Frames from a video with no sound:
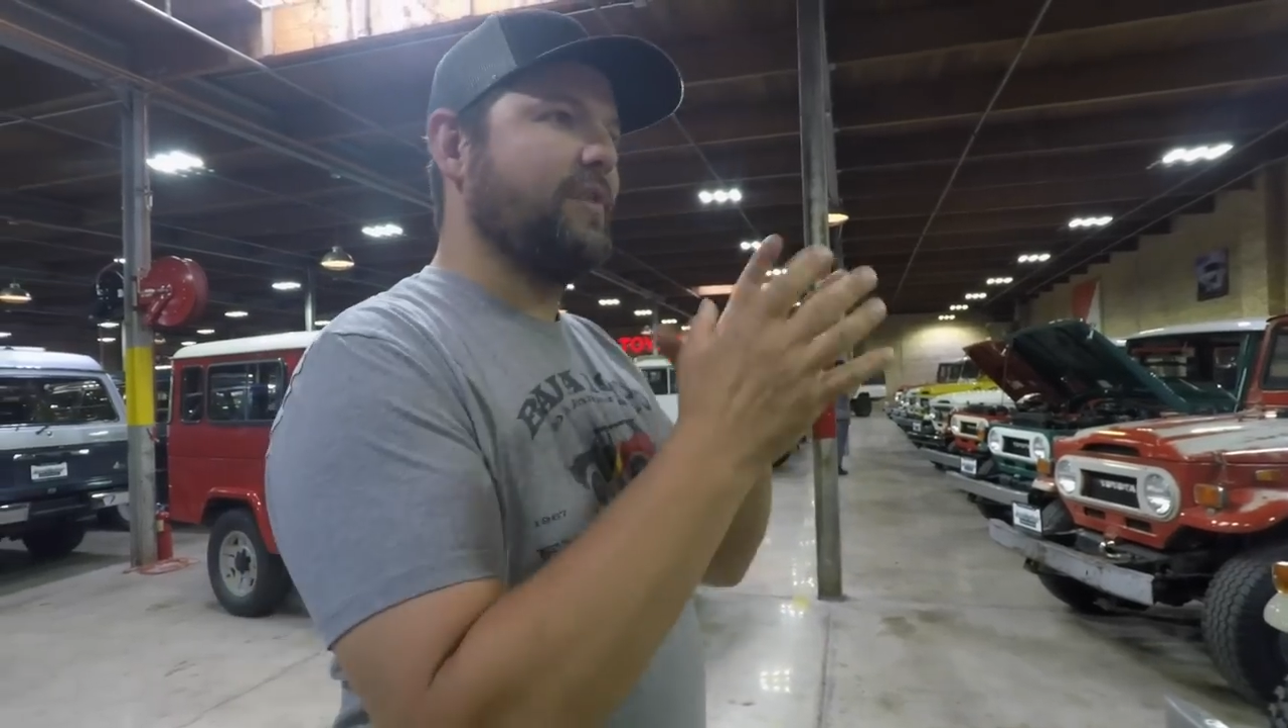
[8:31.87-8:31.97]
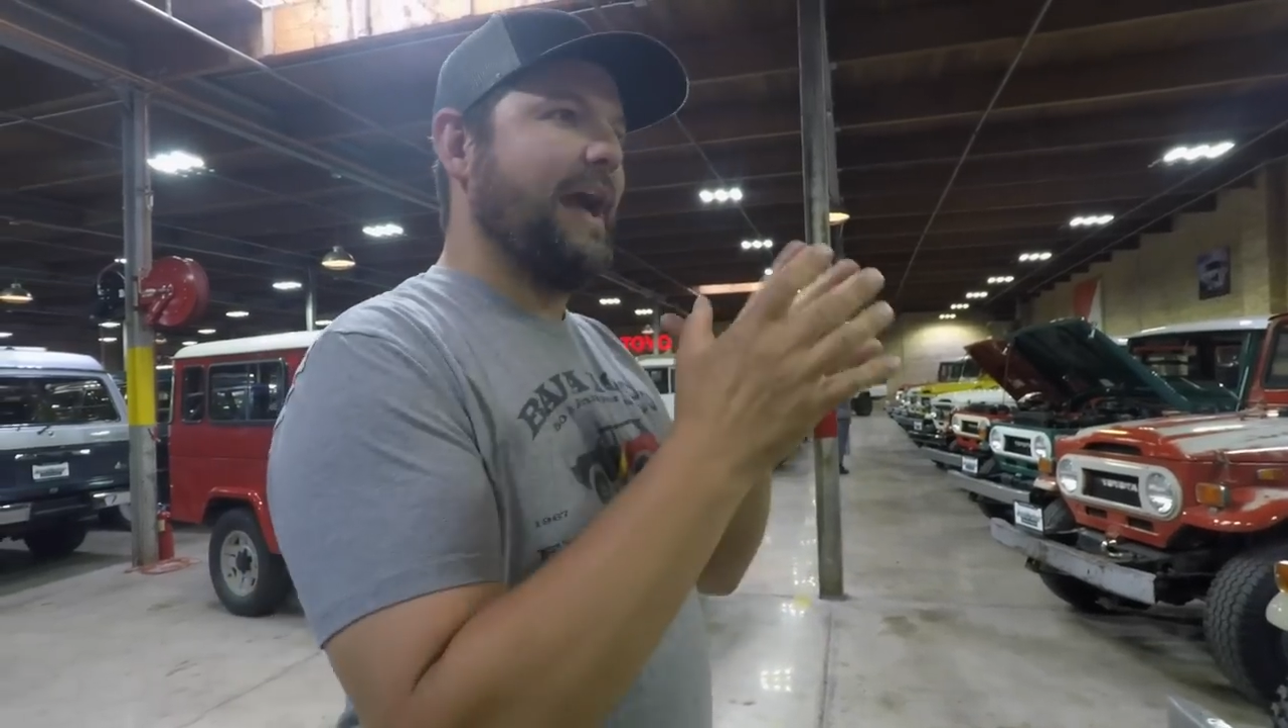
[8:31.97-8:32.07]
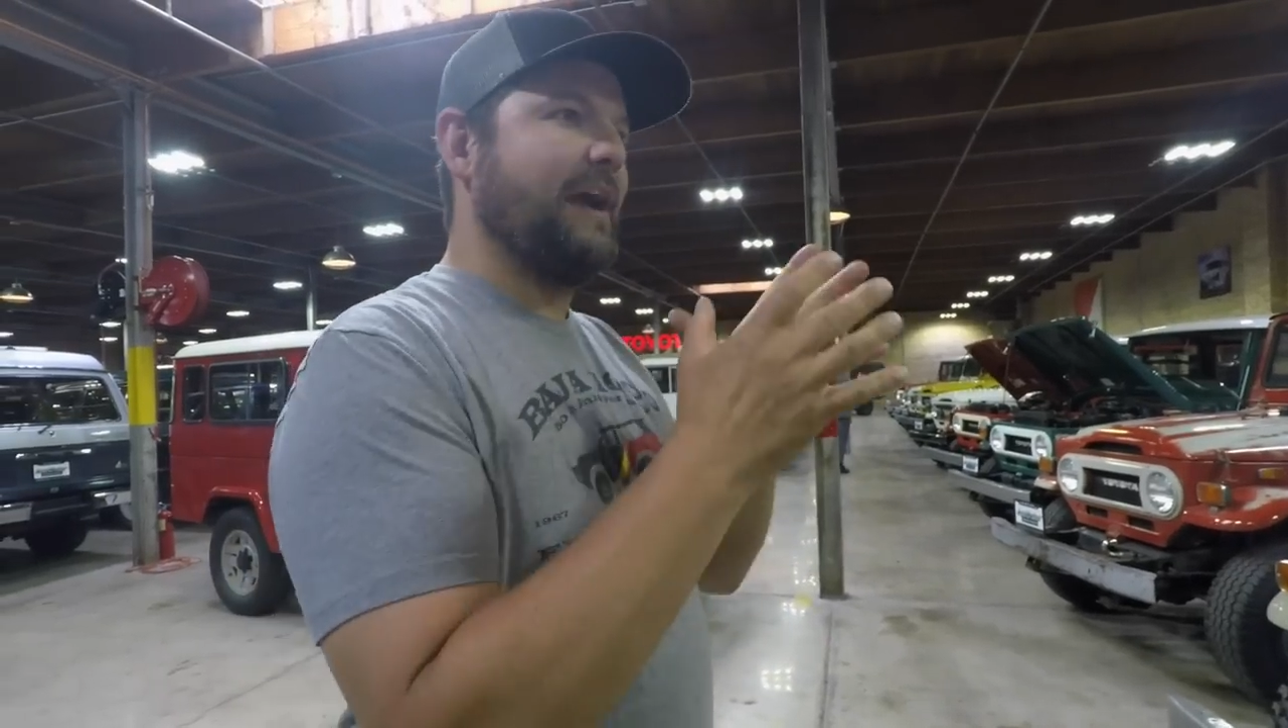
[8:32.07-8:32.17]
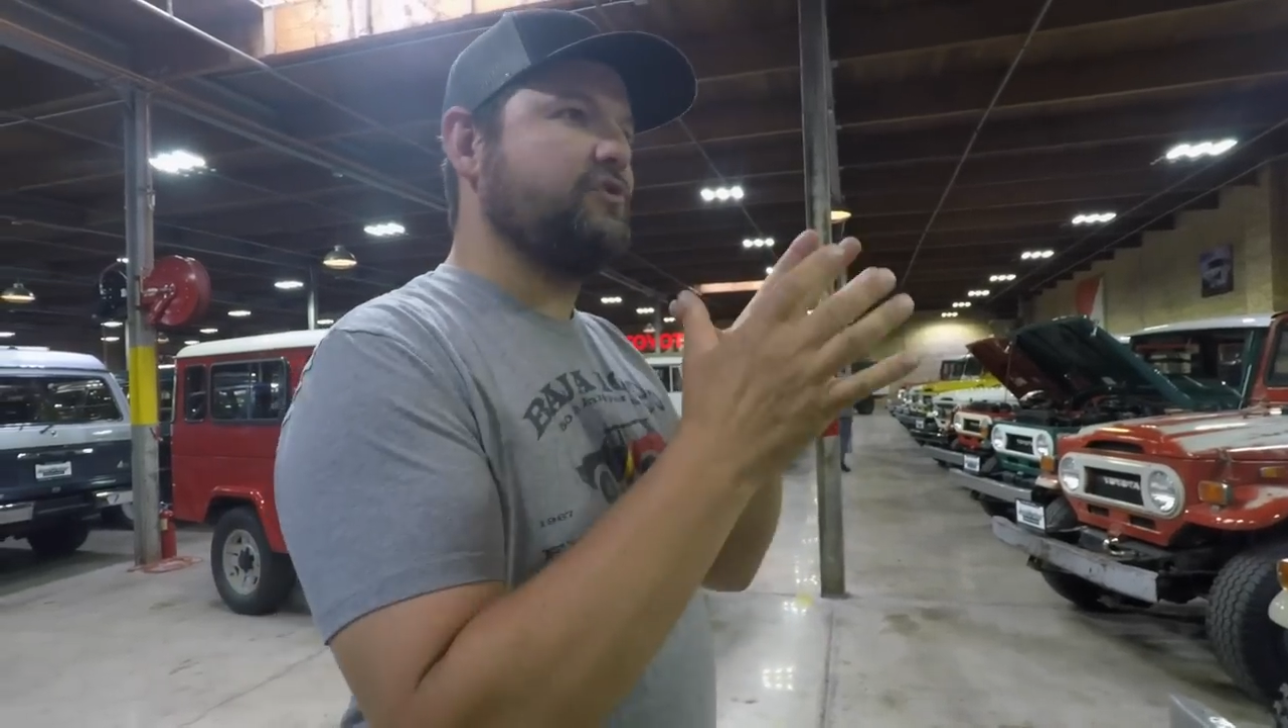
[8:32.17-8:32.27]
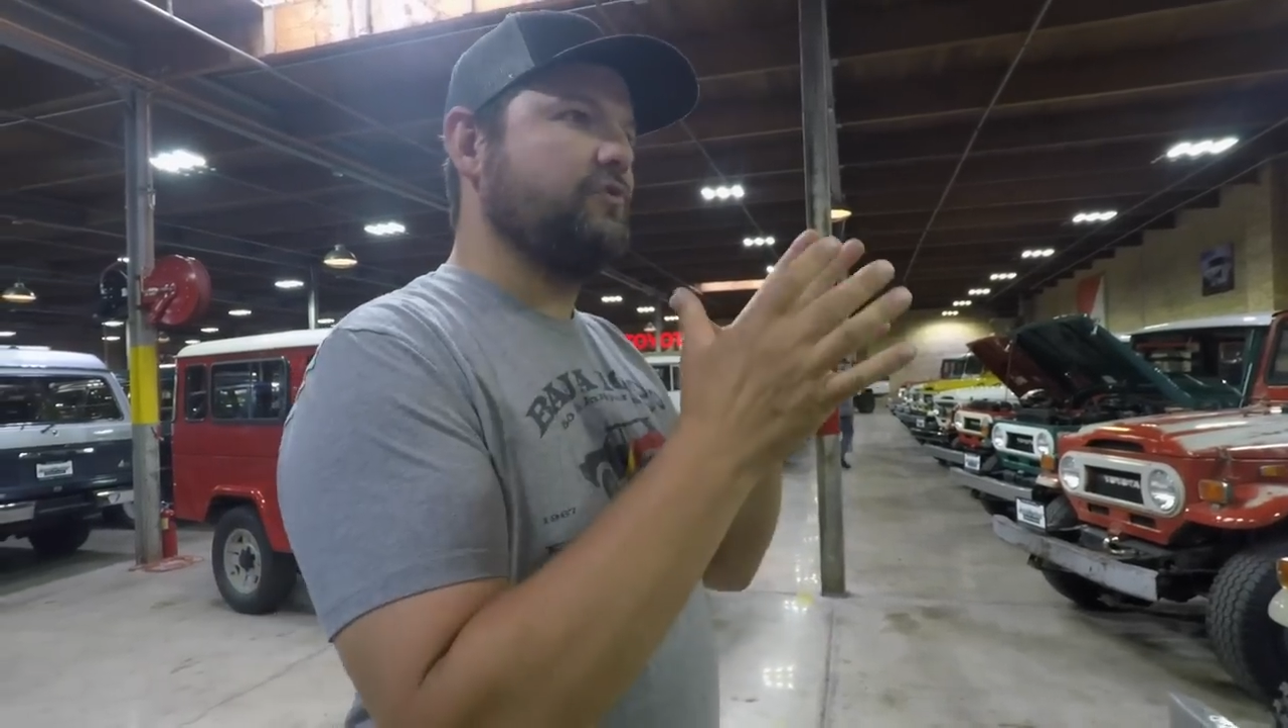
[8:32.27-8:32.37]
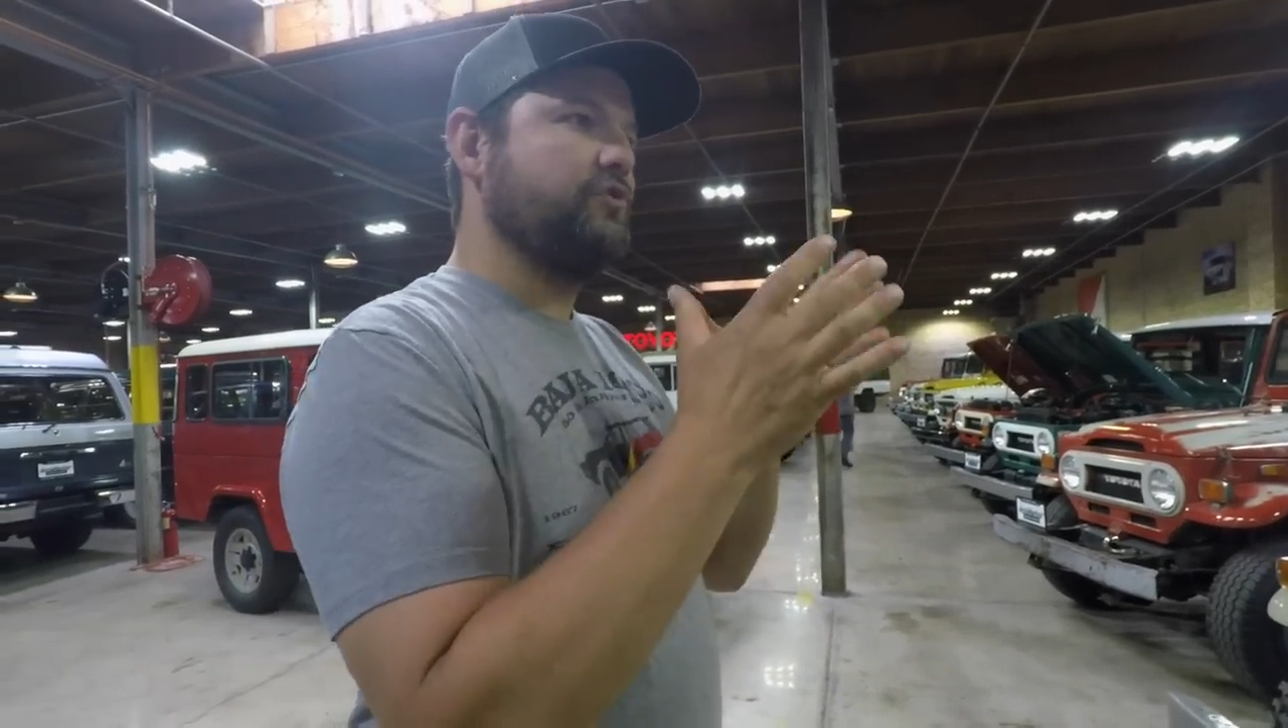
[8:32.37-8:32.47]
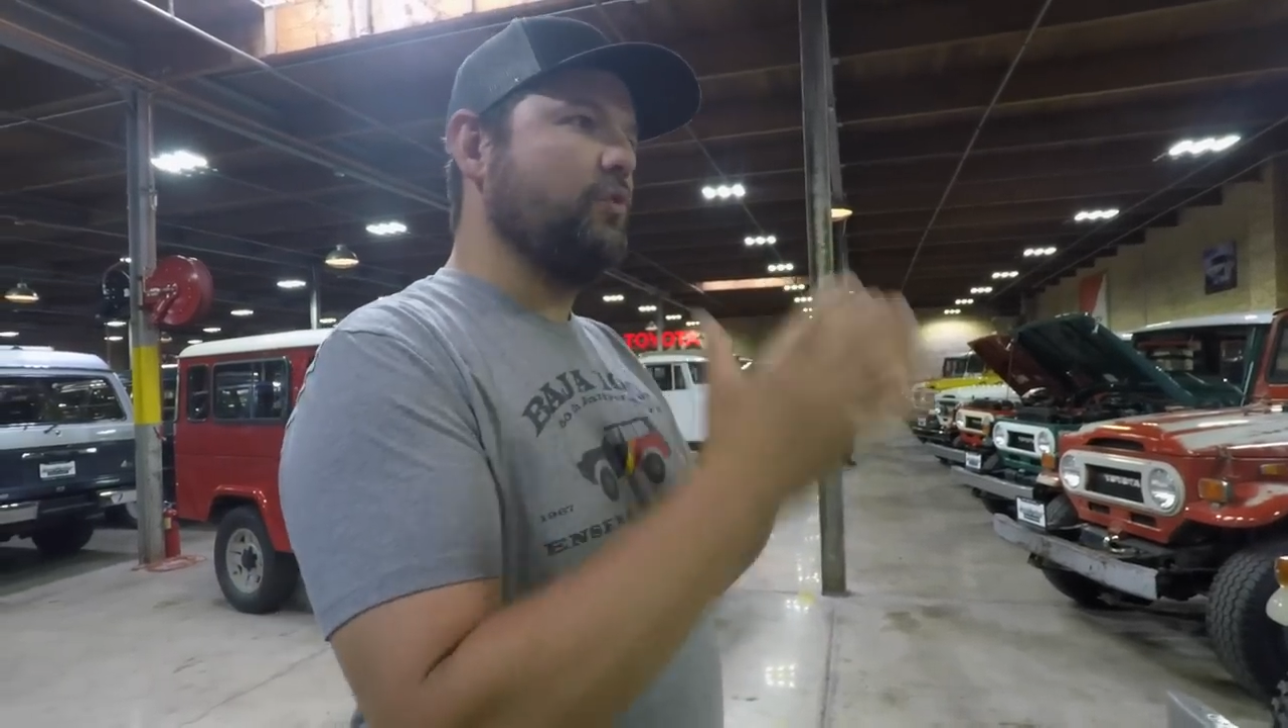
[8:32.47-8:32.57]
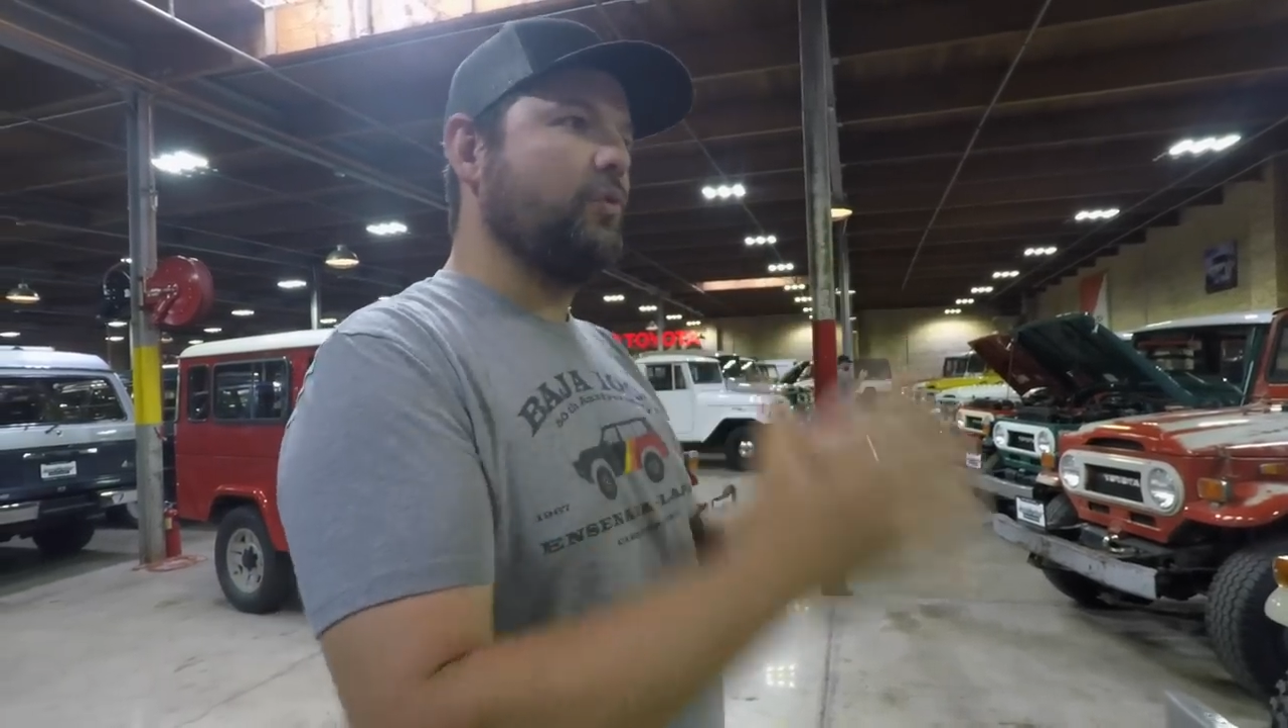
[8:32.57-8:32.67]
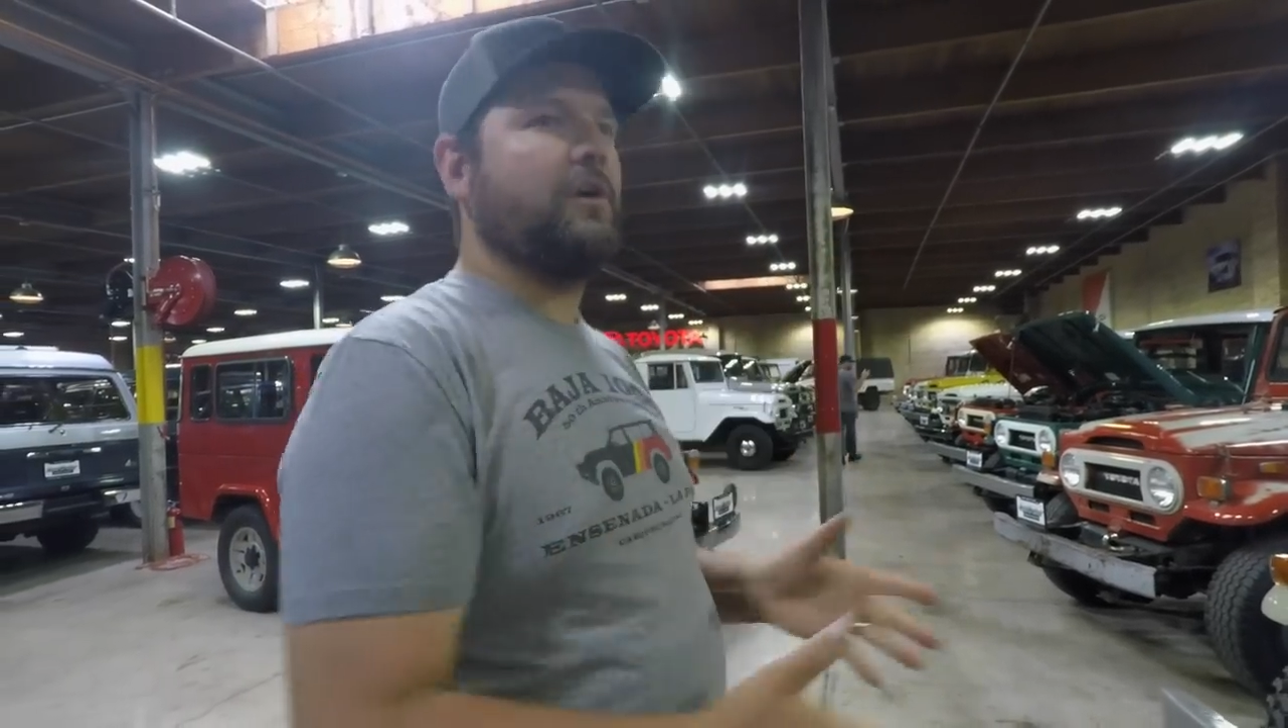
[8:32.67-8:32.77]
actual door